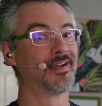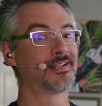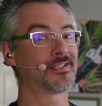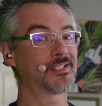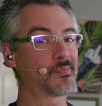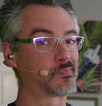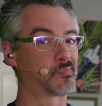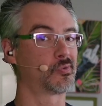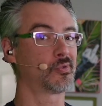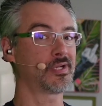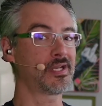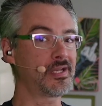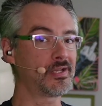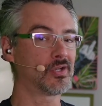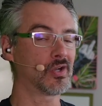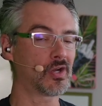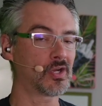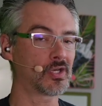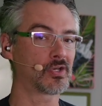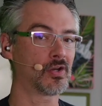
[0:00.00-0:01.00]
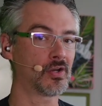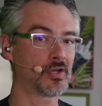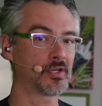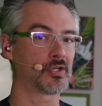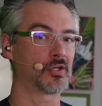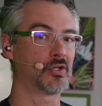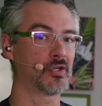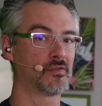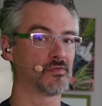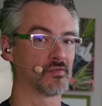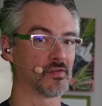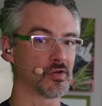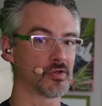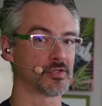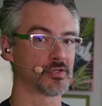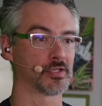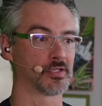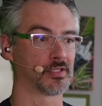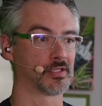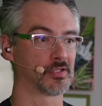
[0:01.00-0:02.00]
it's a pretty doggone good
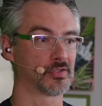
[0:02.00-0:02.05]
version.